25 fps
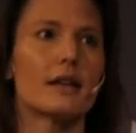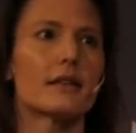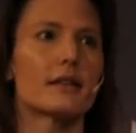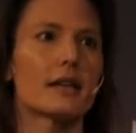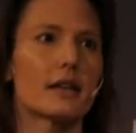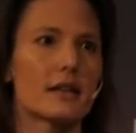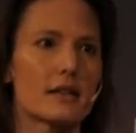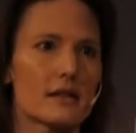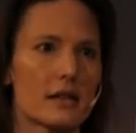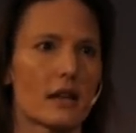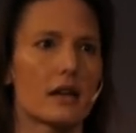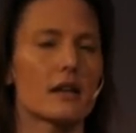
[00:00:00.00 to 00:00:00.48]

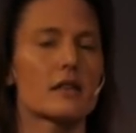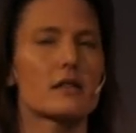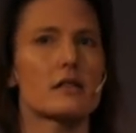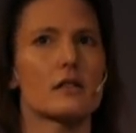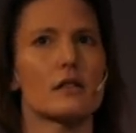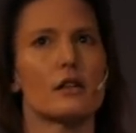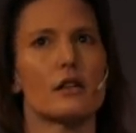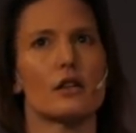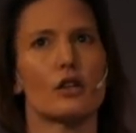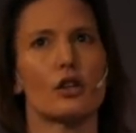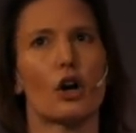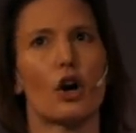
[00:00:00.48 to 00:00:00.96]
things like
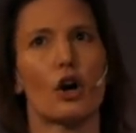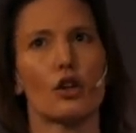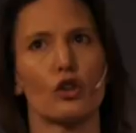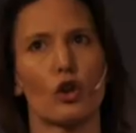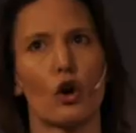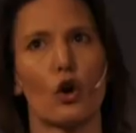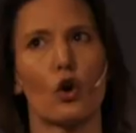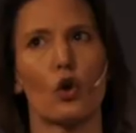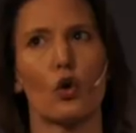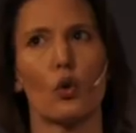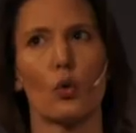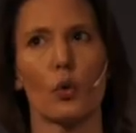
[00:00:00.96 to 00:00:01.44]
CERN are
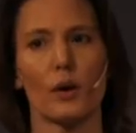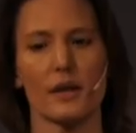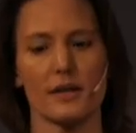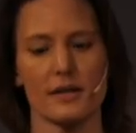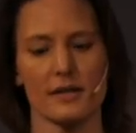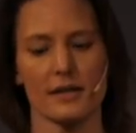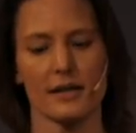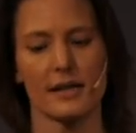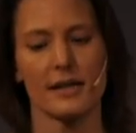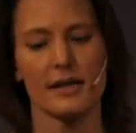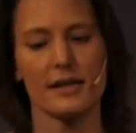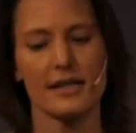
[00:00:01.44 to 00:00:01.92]
not
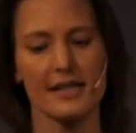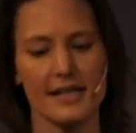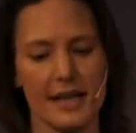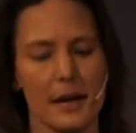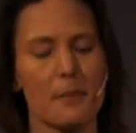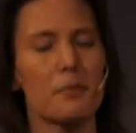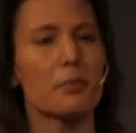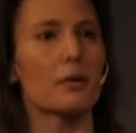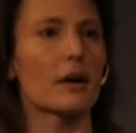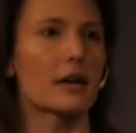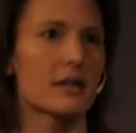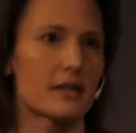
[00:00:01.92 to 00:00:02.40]
always
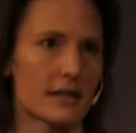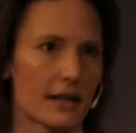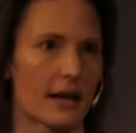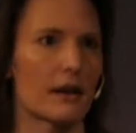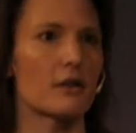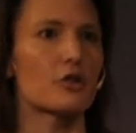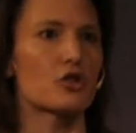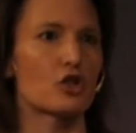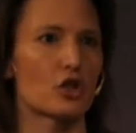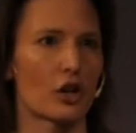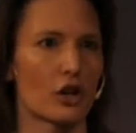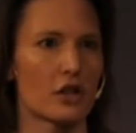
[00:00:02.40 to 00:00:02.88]
separated
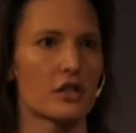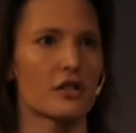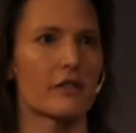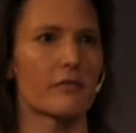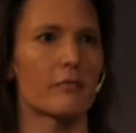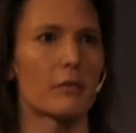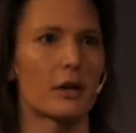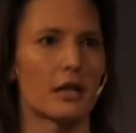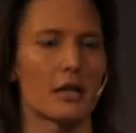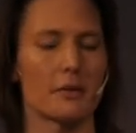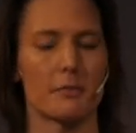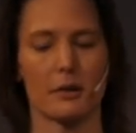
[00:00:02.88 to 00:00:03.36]
out as chunks
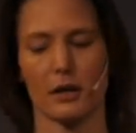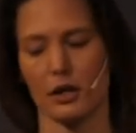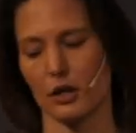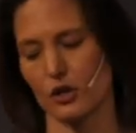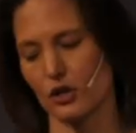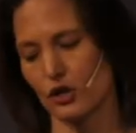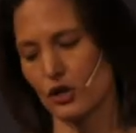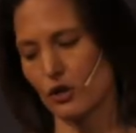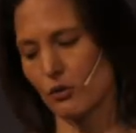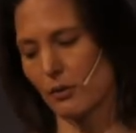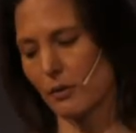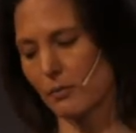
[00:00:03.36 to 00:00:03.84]
of money
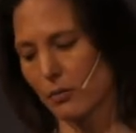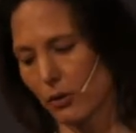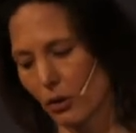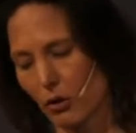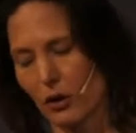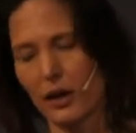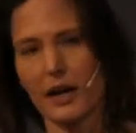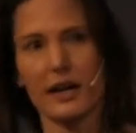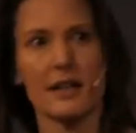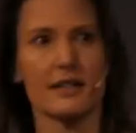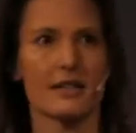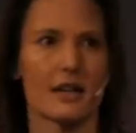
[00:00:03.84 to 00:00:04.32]
because you
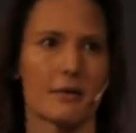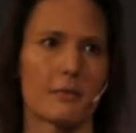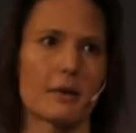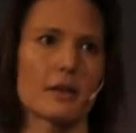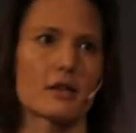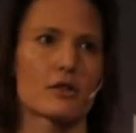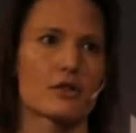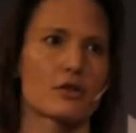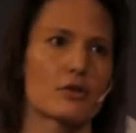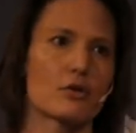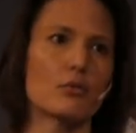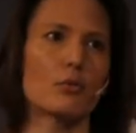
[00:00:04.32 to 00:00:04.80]
employ
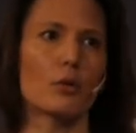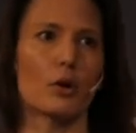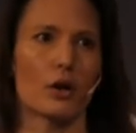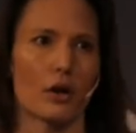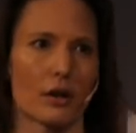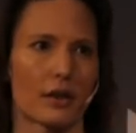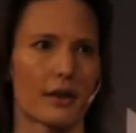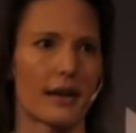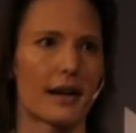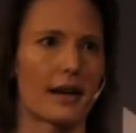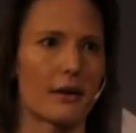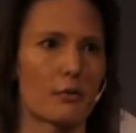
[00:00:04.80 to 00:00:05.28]
academics who
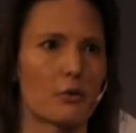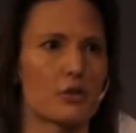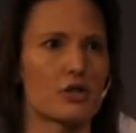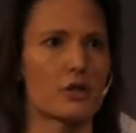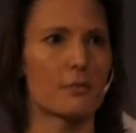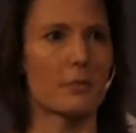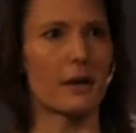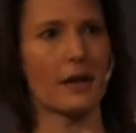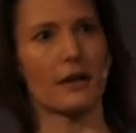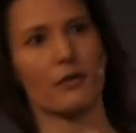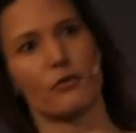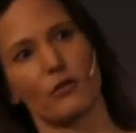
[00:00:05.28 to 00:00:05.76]
work there,
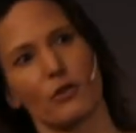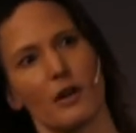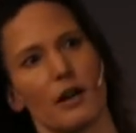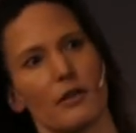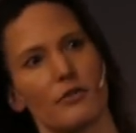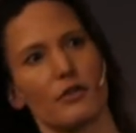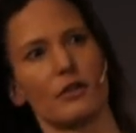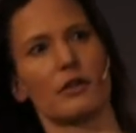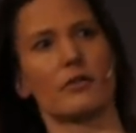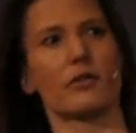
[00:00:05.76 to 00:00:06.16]
which are paid for out of